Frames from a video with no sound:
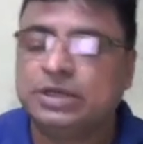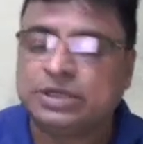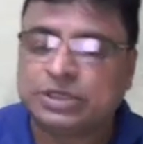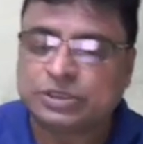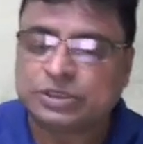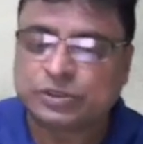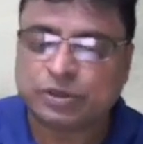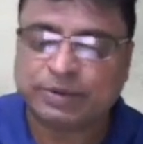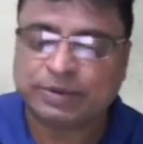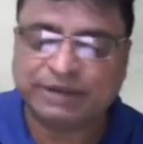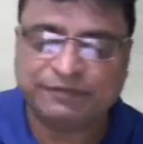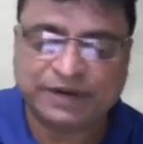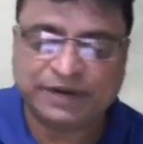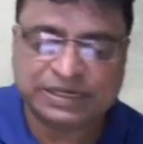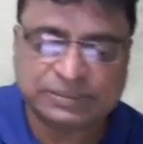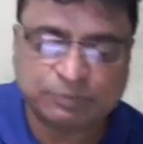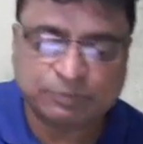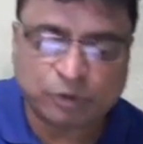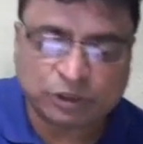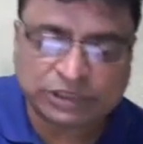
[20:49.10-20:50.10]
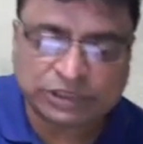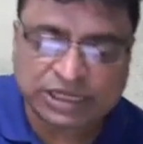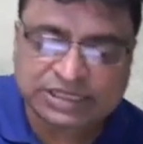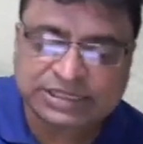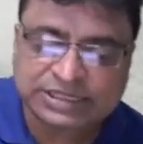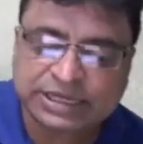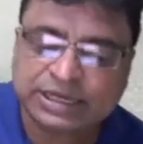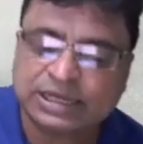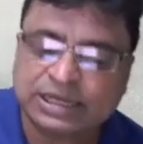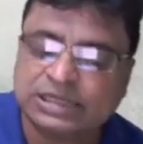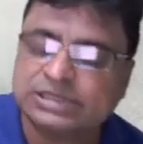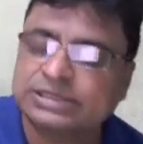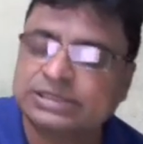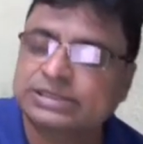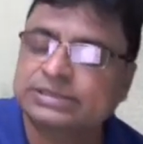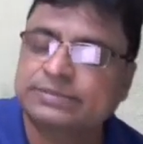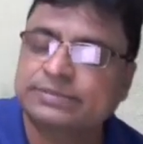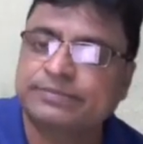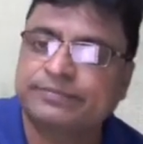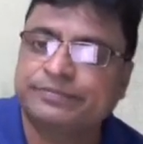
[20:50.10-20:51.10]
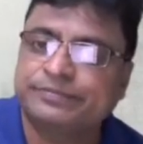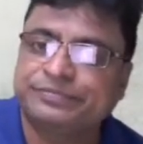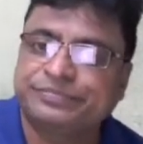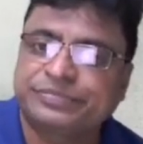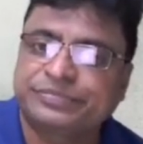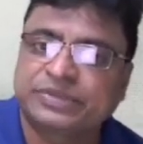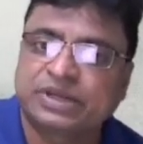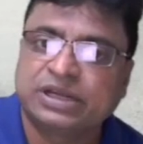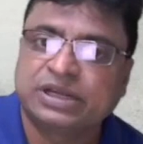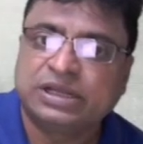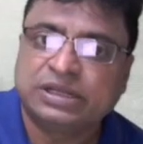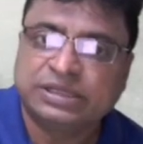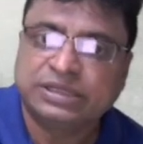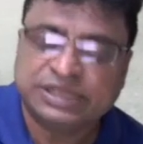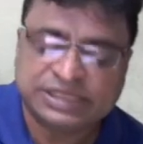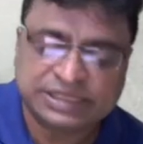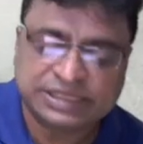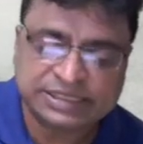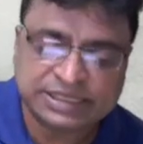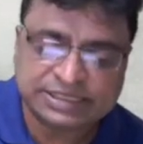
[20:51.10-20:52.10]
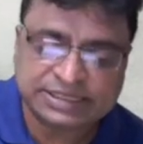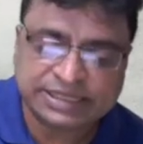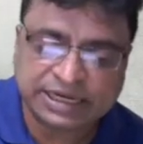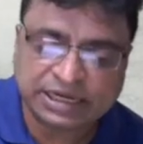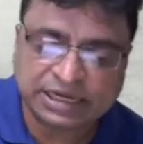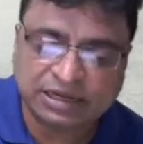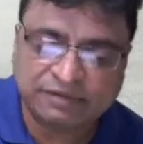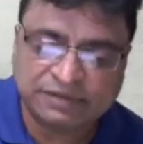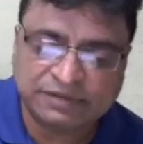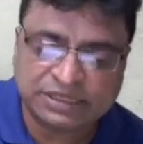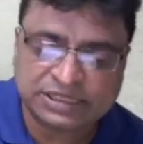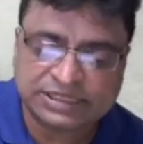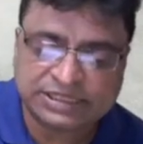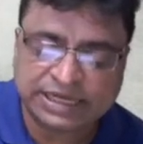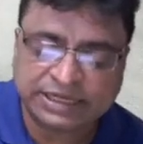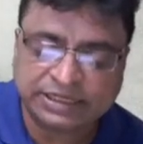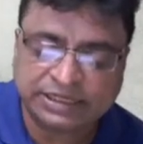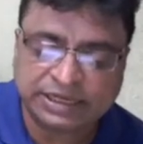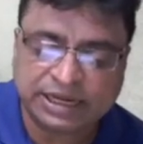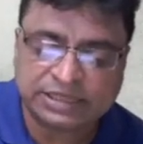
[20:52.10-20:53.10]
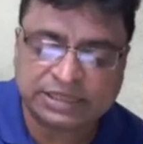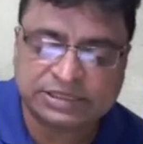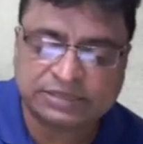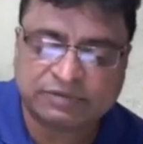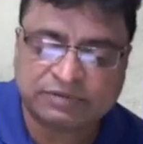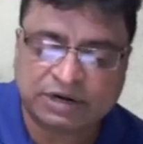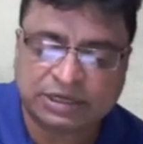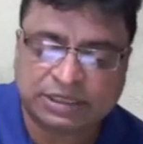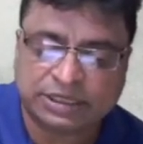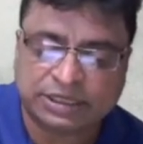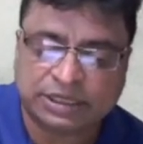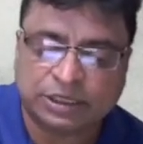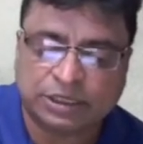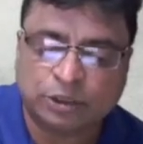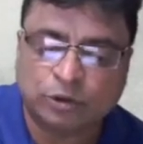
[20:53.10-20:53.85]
So my friends, both are circles. This is a circle with the center as what?